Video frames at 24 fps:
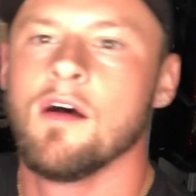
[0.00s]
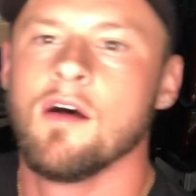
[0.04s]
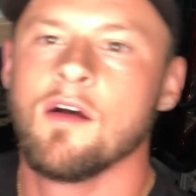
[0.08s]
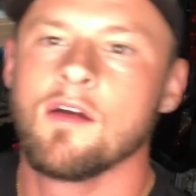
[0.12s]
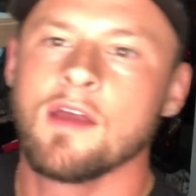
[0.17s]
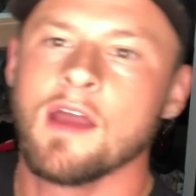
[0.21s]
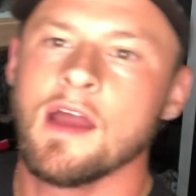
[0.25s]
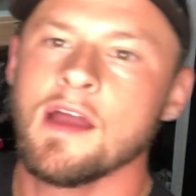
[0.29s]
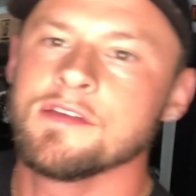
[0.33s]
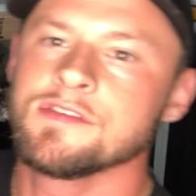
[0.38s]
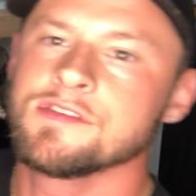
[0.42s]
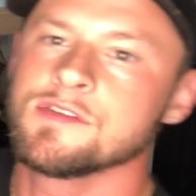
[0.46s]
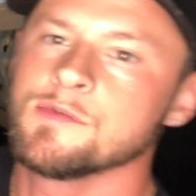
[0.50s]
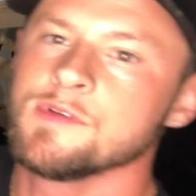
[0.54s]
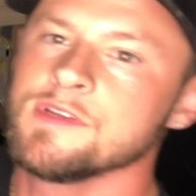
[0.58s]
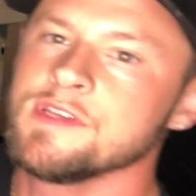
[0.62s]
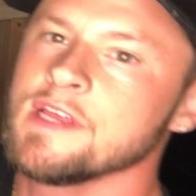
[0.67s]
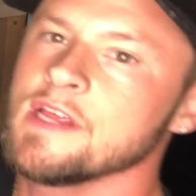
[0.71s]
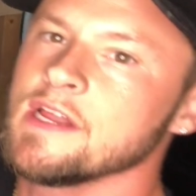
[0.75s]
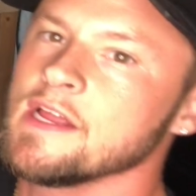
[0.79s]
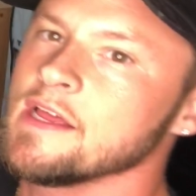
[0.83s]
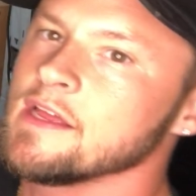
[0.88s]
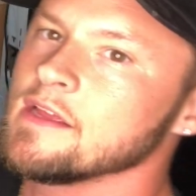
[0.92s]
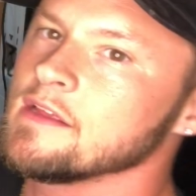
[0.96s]
Okay, so we
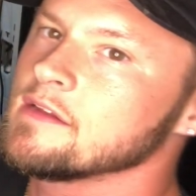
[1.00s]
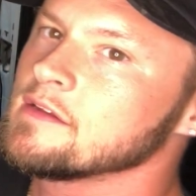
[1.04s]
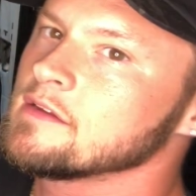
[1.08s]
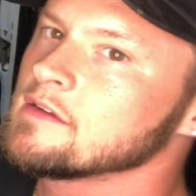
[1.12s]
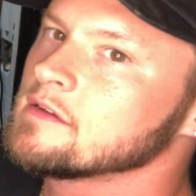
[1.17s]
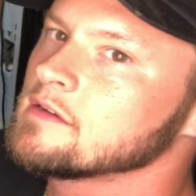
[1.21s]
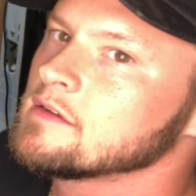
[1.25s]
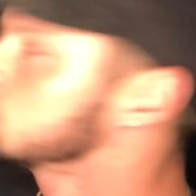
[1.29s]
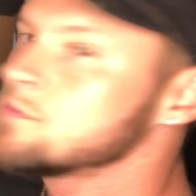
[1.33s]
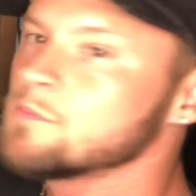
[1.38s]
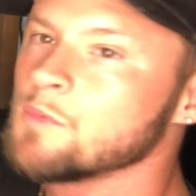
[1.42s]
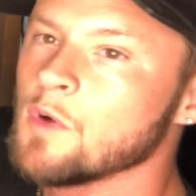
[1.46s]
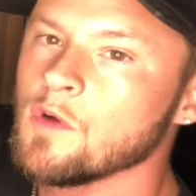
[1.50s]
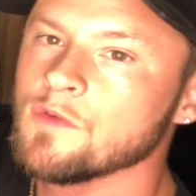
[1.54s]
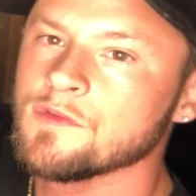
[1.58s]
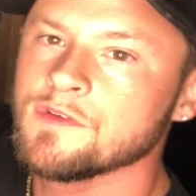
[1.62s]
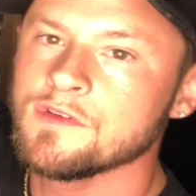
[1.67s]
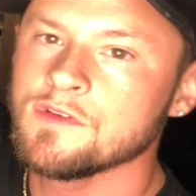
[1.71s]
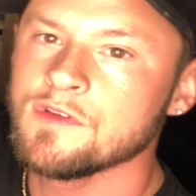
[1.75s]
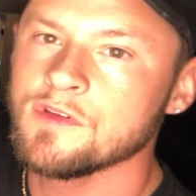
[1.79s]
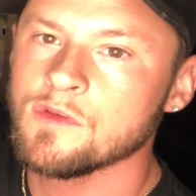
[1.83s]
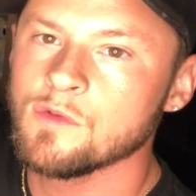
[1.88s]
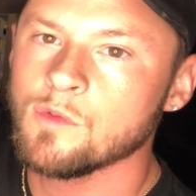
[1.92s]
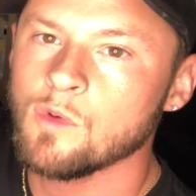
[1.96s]
did it. It's
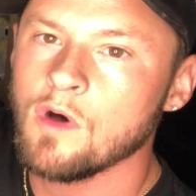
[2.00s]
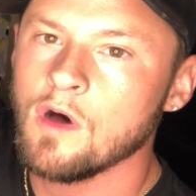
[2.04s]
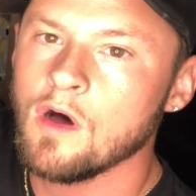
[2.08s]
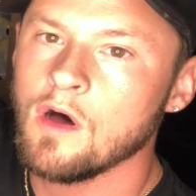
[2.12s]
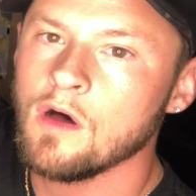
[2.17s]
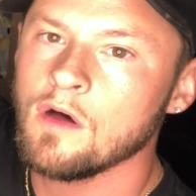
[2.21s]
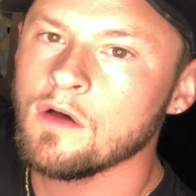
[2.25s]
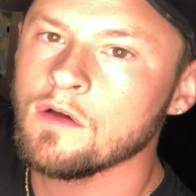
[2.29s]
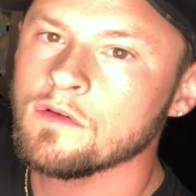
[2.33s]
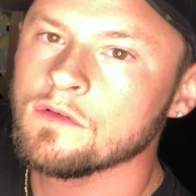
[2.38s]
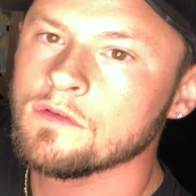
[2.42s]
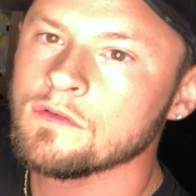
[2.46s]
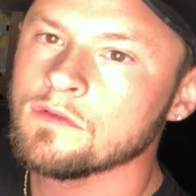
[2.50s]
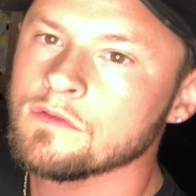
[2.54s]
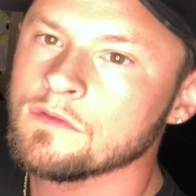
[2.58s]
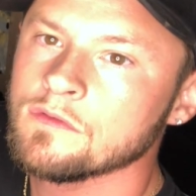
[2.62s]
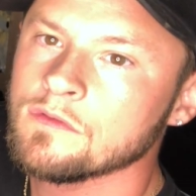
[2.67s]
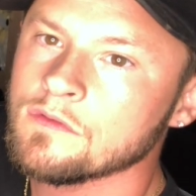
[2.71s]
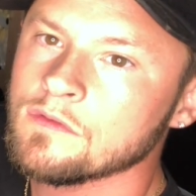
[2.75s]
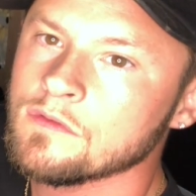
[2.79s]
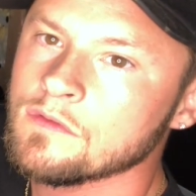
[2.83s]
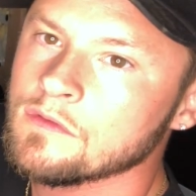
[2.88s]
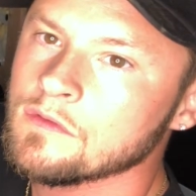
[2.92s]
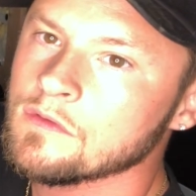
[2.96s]
bolted to the wall,
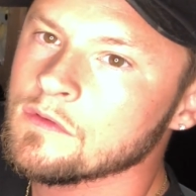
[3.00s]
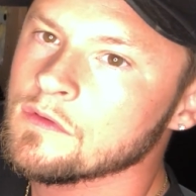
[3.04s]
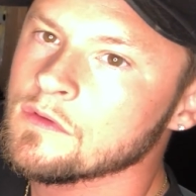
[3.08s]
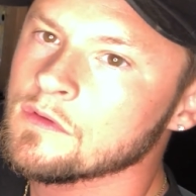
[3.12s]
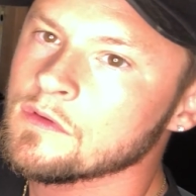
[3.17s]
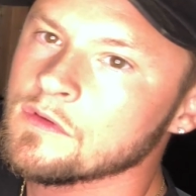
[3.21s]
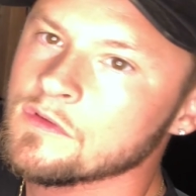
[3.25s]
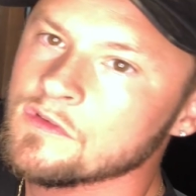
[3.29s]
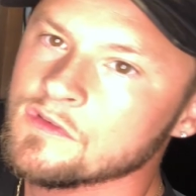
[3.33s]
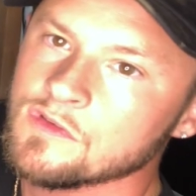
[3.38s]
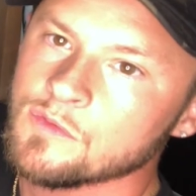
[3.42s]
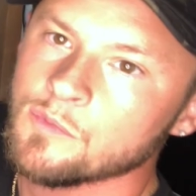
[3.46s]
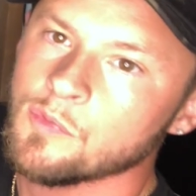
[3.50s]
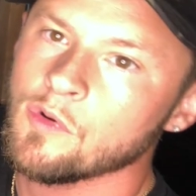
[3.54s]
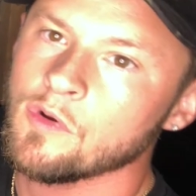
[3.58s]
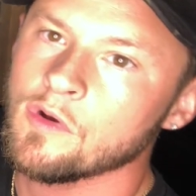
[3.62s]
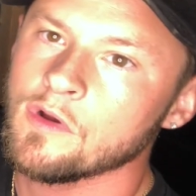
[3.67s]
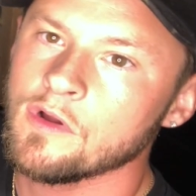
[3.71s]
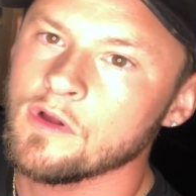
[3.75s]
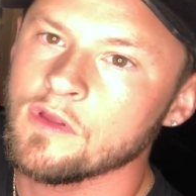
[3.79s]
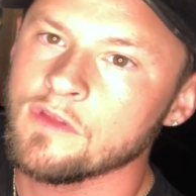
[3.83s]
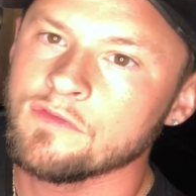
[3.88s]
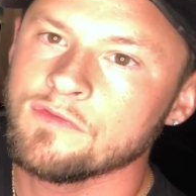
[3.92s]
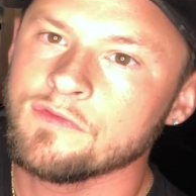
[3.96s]

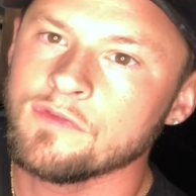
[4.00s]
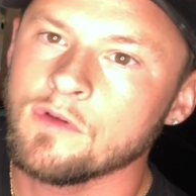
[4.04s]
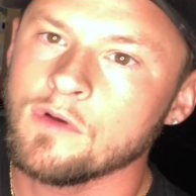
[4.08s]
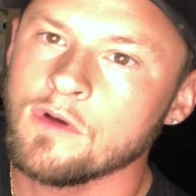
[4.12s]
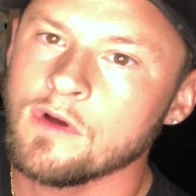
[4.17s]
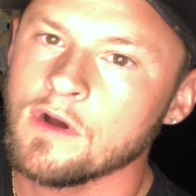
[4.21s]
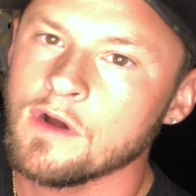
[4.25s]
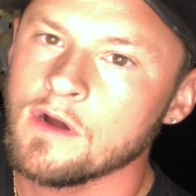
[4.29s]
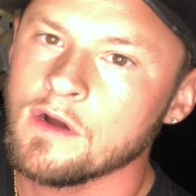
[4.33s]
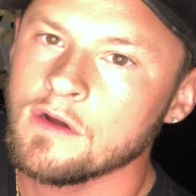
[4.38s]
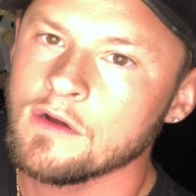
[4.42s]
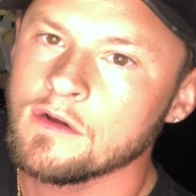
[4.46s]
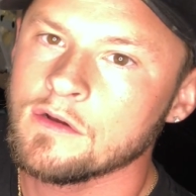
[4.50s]
supported on the floor.